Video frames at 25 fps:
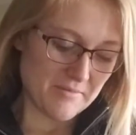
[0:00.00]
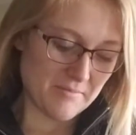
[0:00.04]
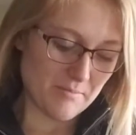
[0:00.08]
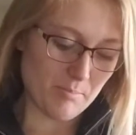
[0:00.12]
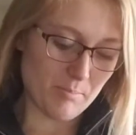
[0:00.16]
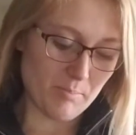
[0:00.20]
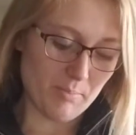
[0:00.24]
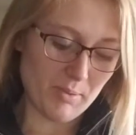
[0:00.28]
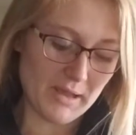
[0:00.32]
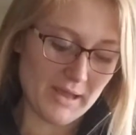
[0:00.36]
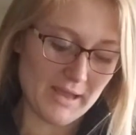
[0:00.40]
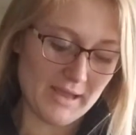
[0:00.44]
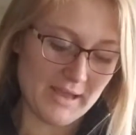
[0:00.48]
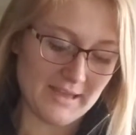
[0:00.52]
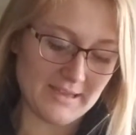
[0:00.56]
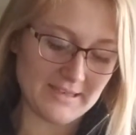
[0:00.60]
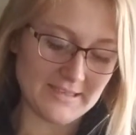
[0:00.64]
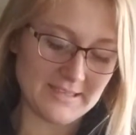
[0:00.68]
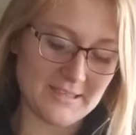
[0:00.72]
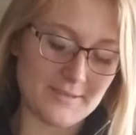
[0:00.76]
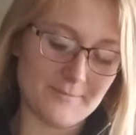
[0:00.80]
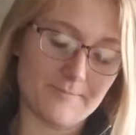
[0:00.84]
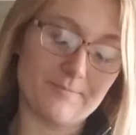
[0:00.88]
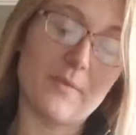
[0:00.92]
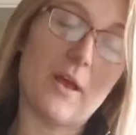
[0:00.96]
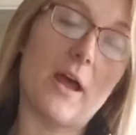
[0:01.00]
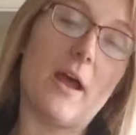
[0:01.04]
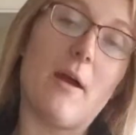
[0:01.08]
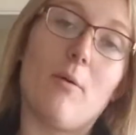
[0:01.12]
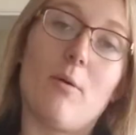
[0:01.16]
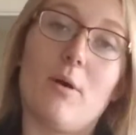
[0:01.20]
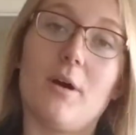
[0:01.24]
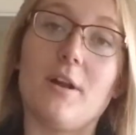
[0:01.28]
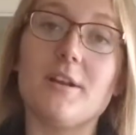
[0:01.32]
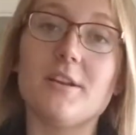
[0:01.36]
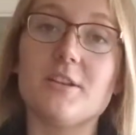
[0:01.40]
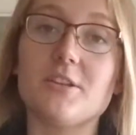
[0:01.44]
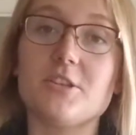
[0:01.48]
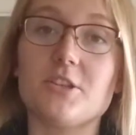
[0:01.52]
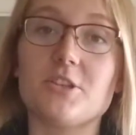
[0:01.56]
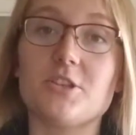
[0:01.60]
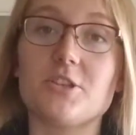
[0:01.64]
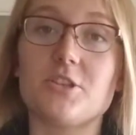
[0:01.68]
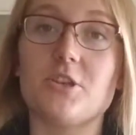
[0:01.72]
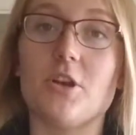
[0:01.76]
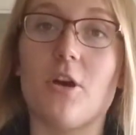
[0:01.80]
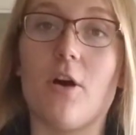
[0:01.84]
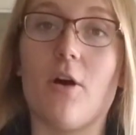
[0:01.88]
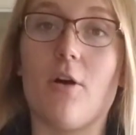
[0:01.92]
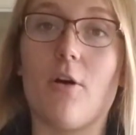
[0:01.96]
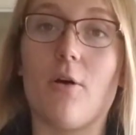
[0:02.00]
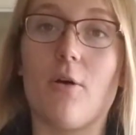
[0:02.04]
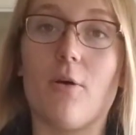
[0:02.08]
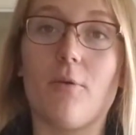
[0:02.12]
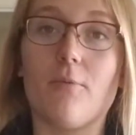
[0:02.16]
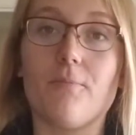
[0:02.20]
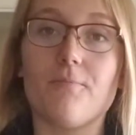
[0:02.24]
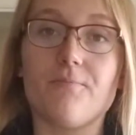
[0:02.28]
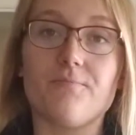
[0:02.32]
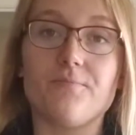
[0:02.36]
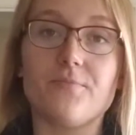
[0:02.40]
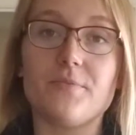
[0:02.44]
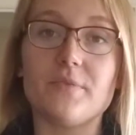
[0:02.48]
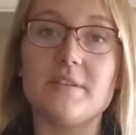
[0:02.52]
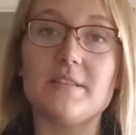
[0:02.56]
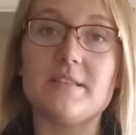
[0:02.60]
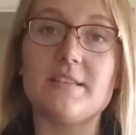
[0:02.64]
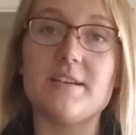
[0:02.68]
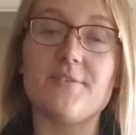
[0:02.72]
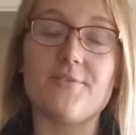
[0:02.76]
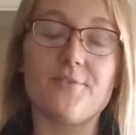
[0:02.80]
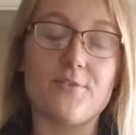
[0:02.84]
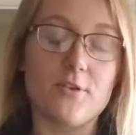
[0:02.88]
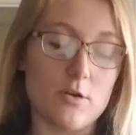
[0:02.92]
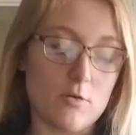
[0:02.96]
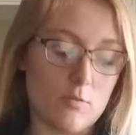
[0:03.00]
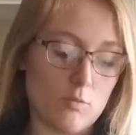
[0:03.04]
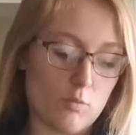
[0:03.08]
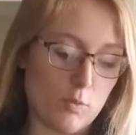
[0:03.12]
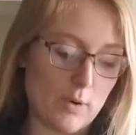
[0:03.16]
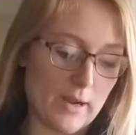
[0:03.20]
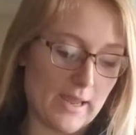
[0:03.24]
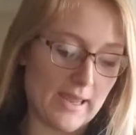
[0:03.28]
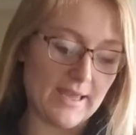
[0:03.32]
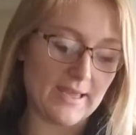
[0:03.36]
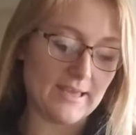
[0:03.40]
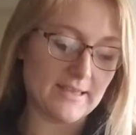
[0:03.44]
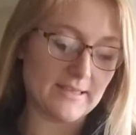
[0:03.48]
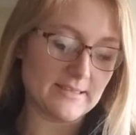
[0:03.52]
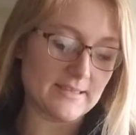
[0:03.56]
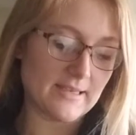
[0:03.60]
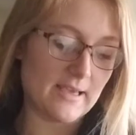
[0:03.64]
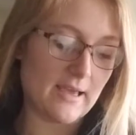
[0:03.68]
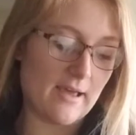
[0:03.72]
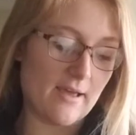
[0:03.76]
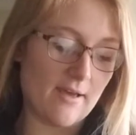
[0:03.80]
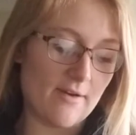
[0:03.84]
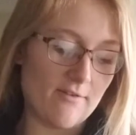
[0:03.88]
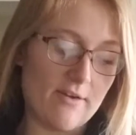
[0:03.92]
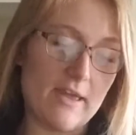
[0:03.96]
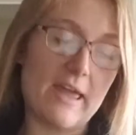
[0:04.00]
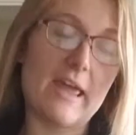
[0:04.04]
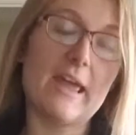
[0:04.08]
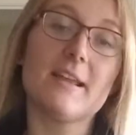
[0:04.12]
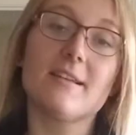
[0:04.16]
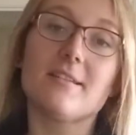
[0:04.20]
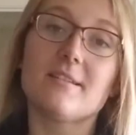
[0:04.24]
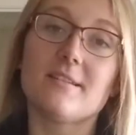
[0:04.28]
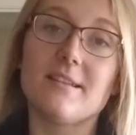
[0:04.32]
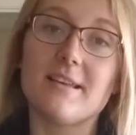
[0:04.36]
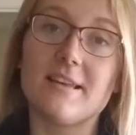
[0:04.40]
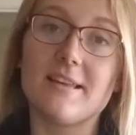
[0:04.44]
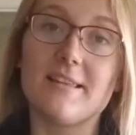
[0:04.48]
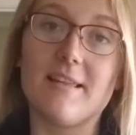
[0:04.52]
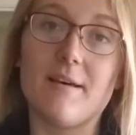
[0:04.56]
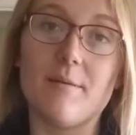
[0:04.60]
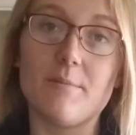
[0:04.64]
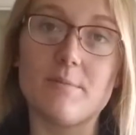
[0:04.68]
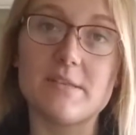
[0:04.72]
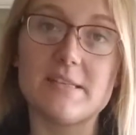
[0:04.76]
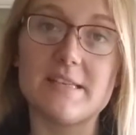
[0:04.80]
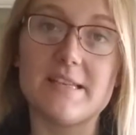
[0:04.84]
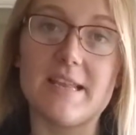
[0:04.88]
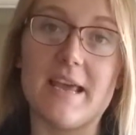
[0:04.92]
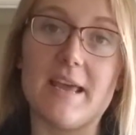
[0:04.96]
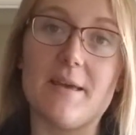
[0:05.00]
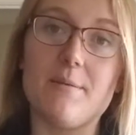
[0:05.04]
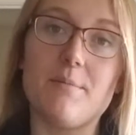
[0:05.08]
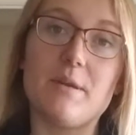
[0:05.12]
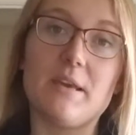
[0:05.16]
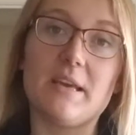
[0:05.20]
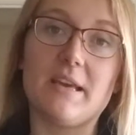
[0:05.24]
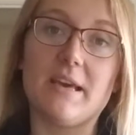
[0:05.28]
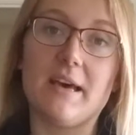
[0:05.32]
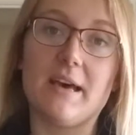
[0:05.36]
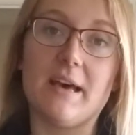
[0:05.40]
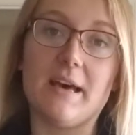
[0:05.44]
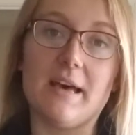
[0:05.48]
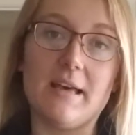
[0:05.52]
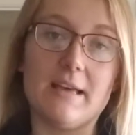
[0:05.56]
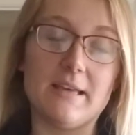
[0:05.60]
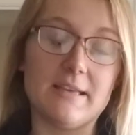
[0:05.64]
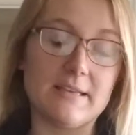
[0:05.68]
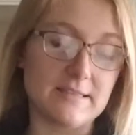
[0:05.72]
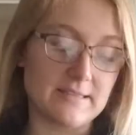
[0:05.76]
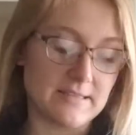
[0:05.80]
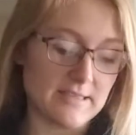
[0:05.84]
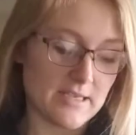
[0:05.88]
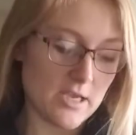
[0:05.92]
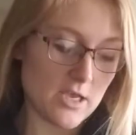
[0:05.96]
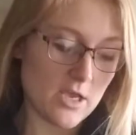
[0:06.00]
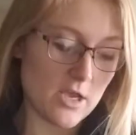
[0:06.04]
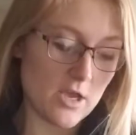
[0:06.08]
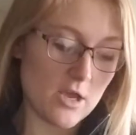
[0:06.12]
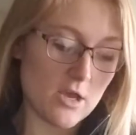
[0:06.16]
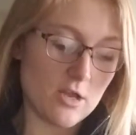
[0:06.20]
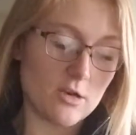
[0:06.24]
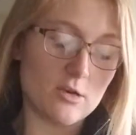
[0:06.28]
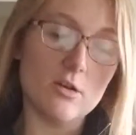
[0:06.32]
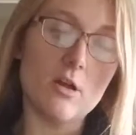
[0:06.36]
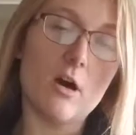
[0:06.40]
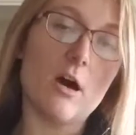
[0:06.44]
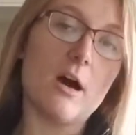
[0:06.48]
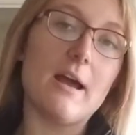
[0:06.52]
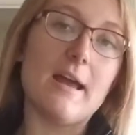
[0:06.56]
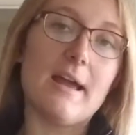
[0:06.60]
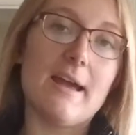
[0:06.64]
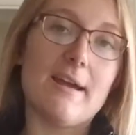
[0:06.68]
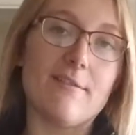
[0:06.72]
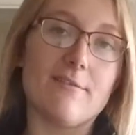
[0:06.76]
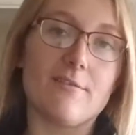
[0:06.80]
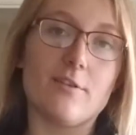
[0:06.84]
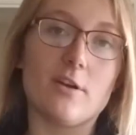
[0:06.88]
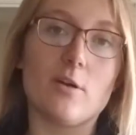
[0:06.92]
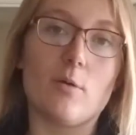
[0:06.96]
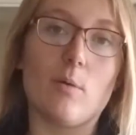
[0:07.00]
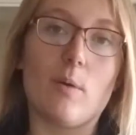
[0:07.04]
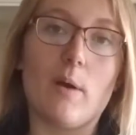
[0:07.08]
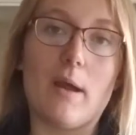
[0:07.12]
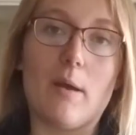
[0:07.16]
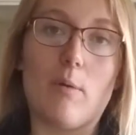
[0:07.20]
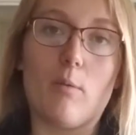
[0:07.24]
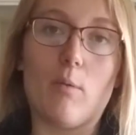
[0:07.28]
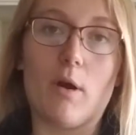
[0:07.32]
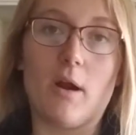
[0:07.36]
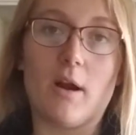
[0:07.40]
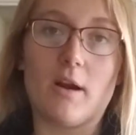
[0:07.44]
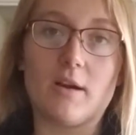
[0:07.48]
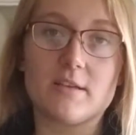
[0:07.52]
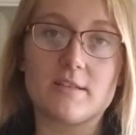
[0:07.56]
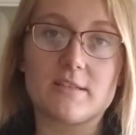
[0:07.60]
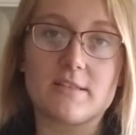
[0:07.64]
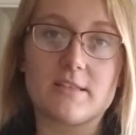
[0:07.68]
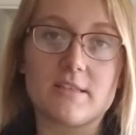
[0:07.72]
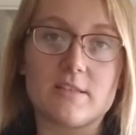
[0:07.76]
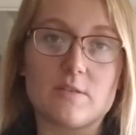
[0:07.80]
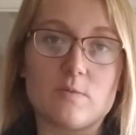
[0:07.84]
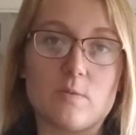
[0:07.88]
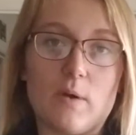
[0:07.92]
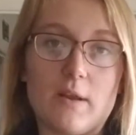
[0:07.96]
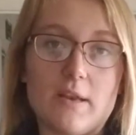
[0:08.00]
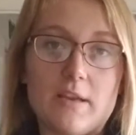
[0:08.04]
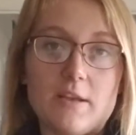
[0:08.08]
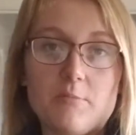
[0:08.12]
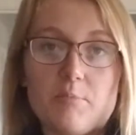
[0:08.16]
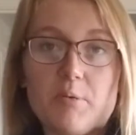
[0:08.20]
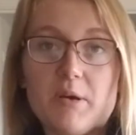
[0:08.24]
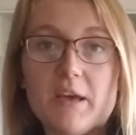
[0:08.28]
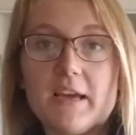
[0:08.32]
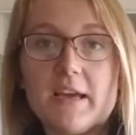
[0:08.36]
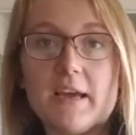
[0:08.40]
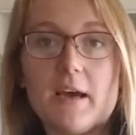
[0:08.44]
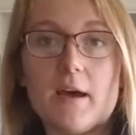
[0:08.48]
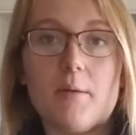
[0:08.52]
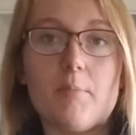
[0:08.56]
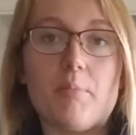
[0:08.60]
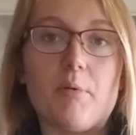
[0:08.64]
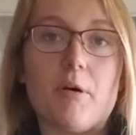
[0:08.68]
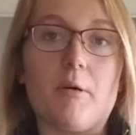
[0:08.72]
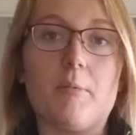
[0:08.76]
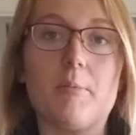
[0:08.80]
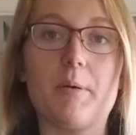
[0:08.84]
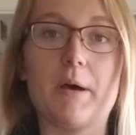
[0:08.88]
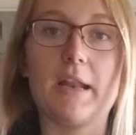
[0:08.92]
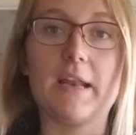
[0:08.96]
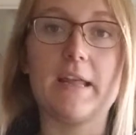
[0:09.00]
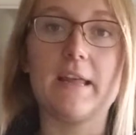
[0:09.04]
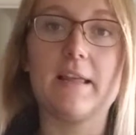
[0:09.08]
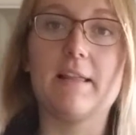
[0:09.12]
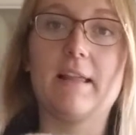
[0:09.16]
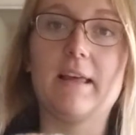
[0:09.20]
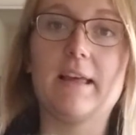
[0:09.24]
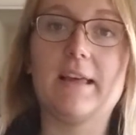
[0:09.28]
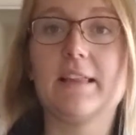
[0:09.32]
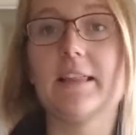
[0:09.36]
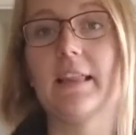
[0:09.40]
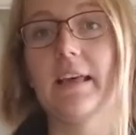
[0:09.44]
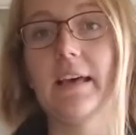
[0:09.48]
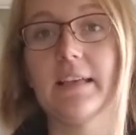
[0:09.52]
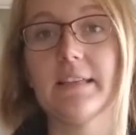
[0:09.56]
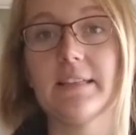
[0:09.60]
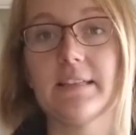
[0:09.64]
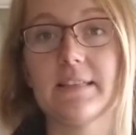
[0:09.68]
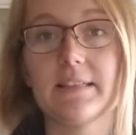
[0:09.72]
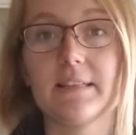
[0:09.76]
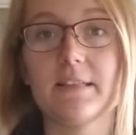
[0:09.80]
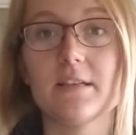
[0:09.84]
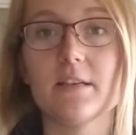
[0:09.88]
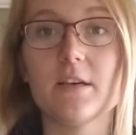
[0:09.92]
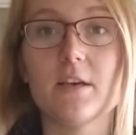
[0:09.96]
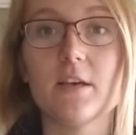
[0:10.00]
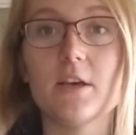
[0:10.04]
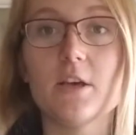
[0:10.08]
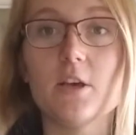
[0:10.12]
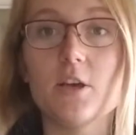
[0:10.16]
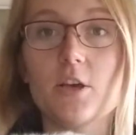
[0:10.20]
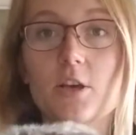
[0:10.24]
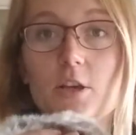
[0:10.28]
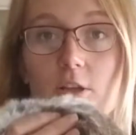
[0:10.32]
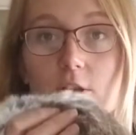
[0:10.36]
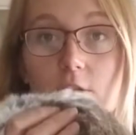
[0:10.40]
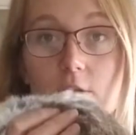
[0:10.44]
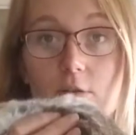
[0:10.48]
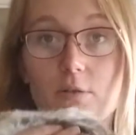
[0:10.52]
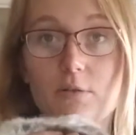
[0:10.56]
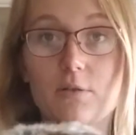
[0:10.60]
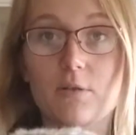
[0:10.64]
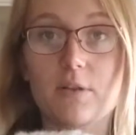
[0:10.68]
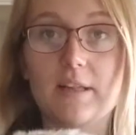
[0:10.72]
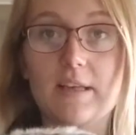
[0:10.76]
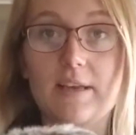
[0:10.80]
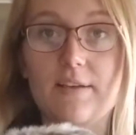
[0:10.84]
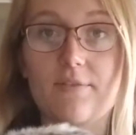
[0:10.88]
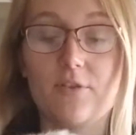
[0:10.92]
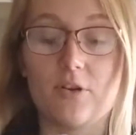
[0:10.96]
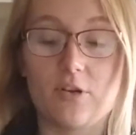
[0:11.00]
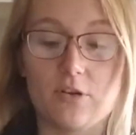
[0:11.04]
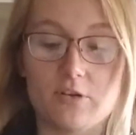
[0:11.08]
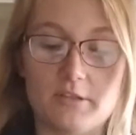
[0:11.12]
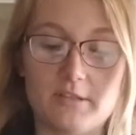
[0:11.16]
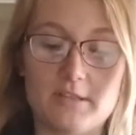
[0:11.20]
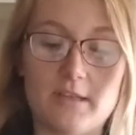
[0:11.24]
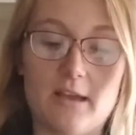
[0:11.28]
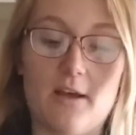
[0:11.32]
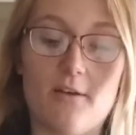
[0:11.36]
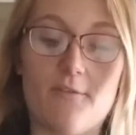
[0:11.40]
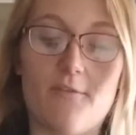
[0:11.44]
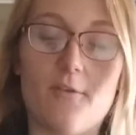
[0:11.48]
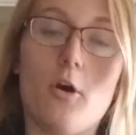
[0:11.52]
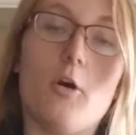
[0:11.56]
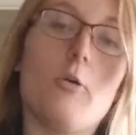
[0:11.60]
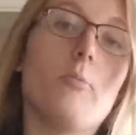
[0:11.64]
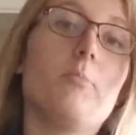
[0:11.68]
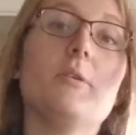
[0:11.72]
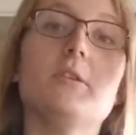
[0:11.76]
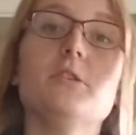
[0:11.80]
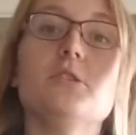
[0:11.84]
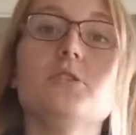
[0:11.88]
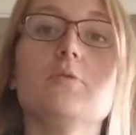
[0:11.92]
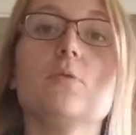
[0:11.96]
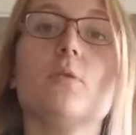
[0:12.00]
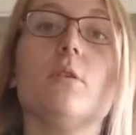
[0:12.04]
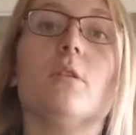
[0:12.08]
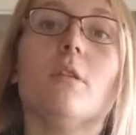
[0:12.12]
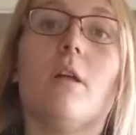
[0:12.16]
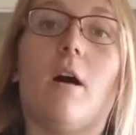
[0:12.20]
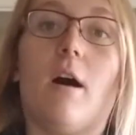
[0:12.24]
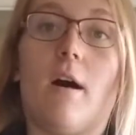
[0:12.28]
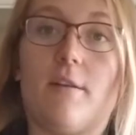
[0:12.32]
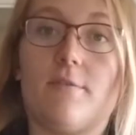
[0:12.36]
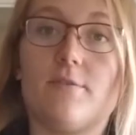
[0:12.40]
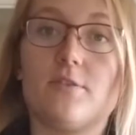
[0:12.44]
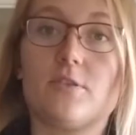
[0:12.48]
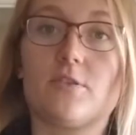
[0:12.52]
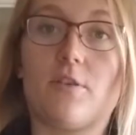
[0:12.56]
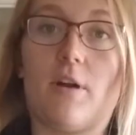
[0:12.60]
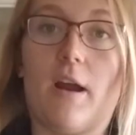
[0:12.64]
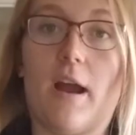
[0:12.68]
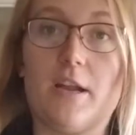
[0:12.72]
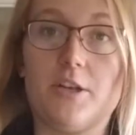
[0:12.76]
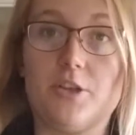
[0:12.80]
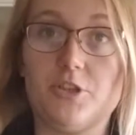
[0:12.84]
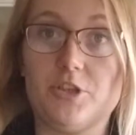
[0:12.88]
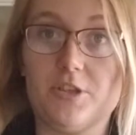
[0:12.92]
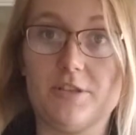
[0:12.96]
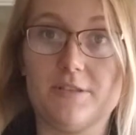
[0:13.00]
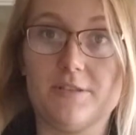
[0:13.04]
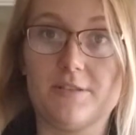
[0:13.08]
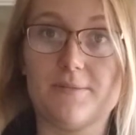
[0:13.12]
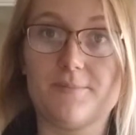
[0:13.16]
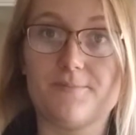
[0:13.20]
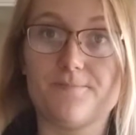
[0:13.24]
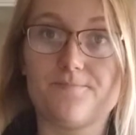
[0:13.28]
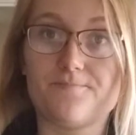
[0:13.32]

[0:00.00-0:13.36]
But I wanted to show different ways of handling them today because not every way works. Because when you pick up a bunny like this, you leave yourself open to a lot of scratches.